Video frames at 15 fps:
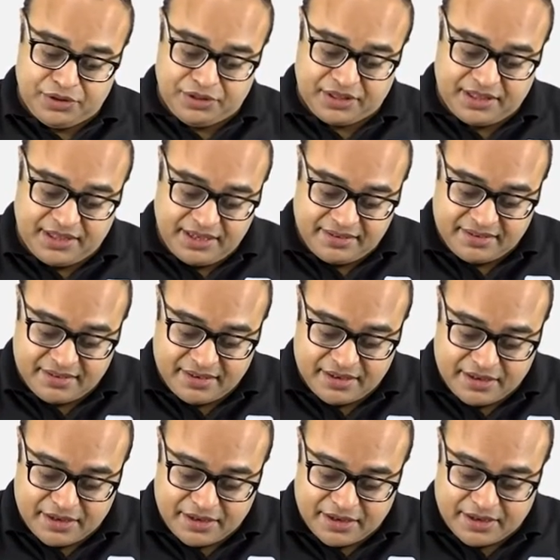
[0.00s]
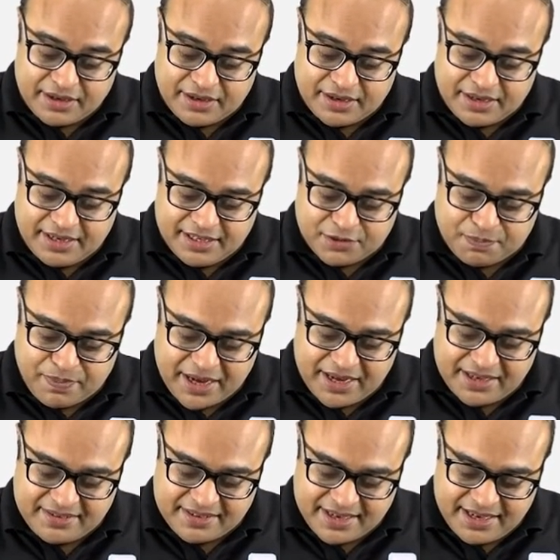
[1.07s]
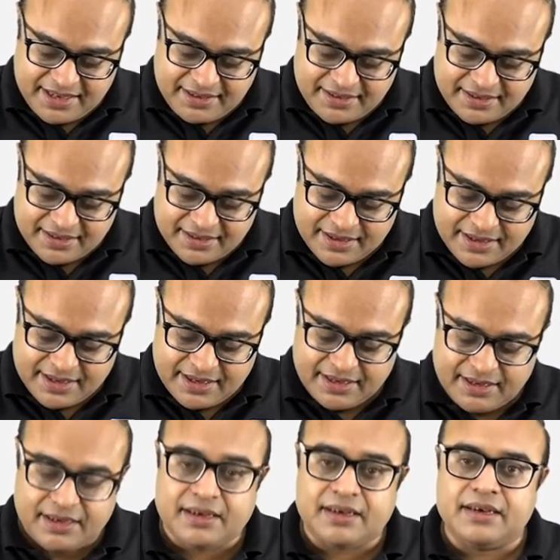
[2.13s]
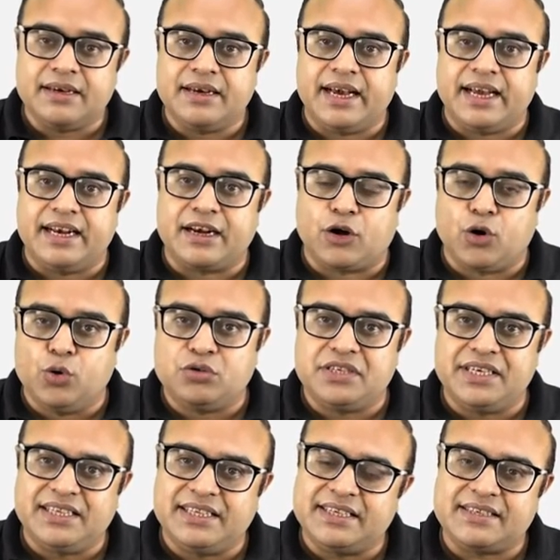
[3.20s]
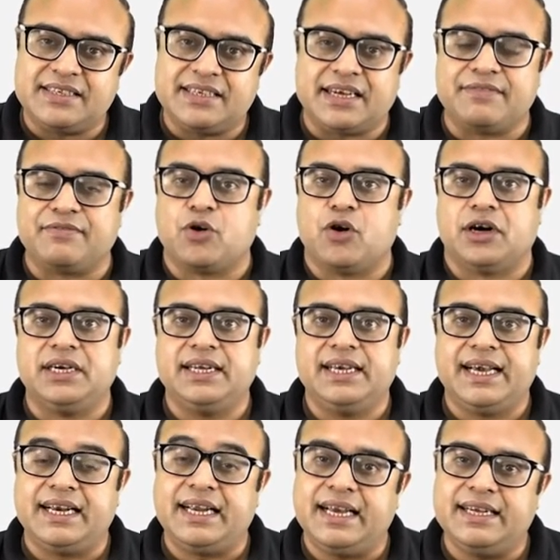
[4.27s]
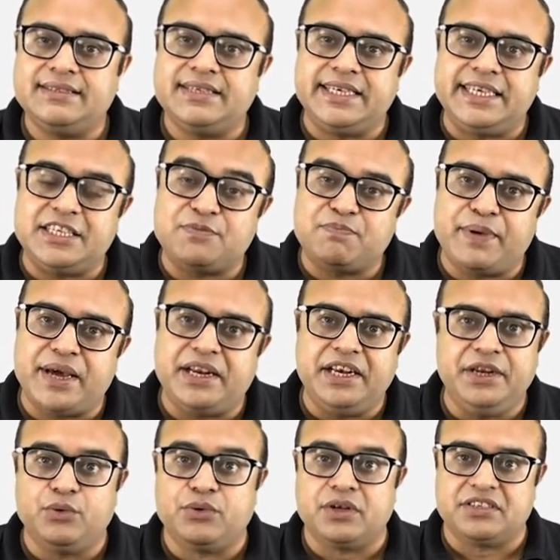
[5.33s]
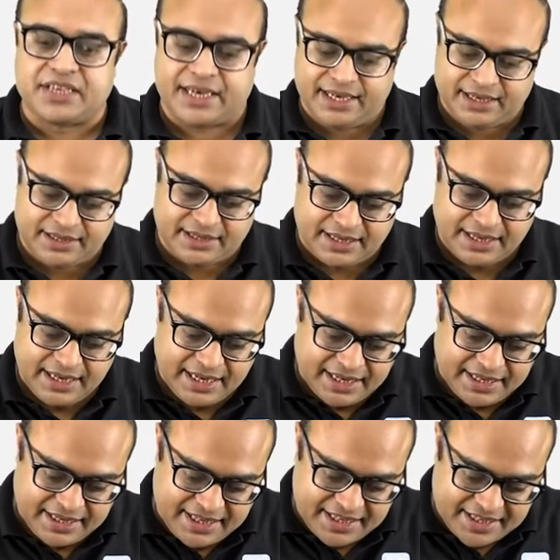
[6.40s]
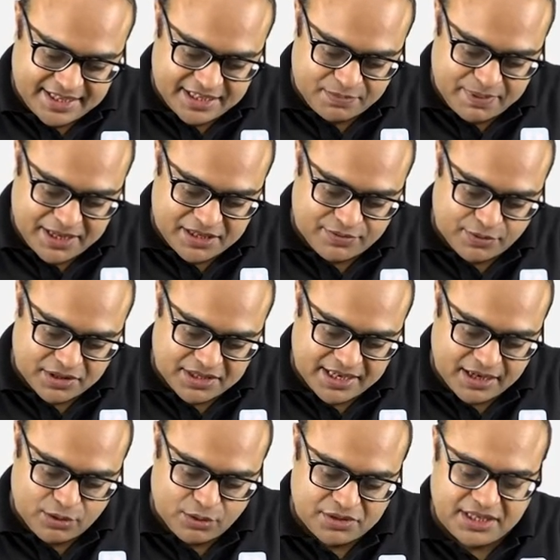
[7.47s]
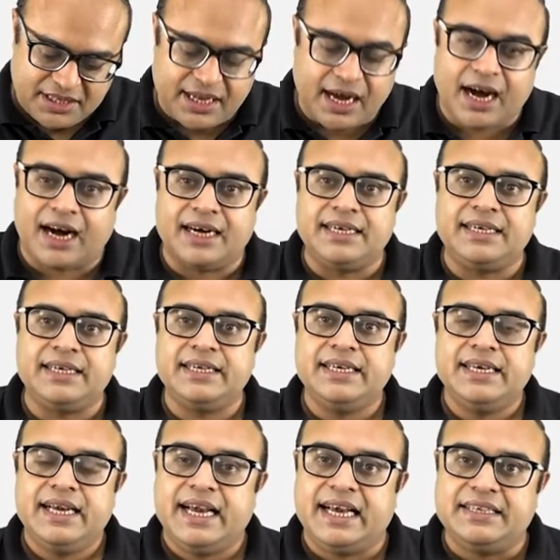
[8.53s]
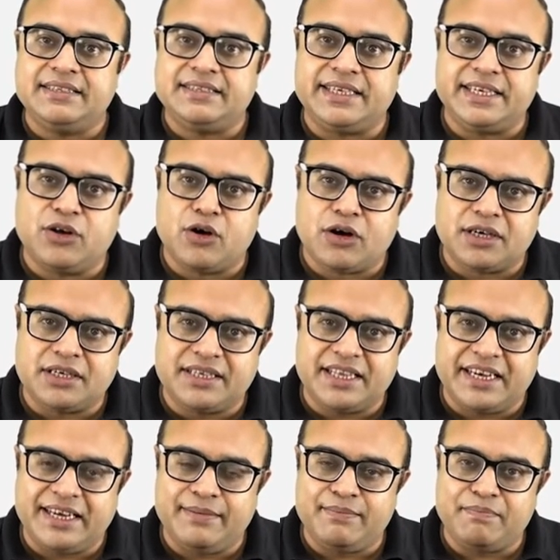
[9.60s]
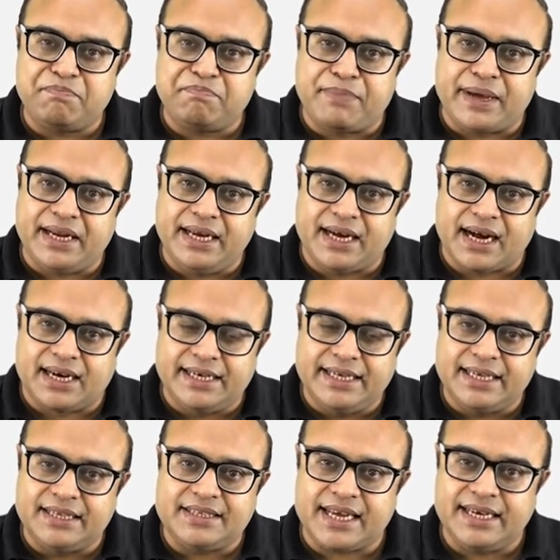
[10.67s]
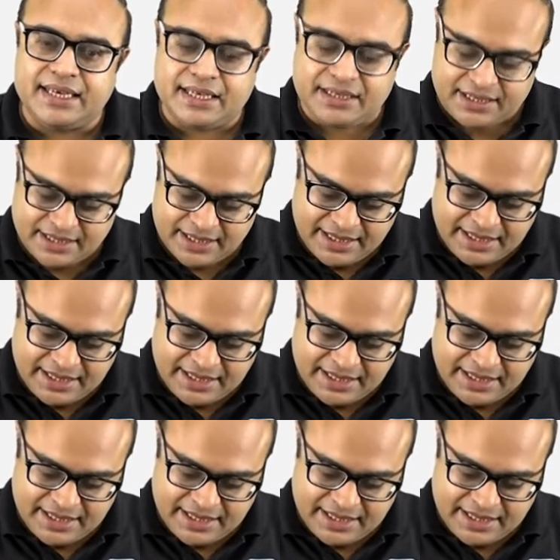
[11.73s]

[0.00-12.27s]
this space is enclosing this nerve cord and hence it is perineural sinus. This space was enclosing the heart, hence it got the name pericardial sinus.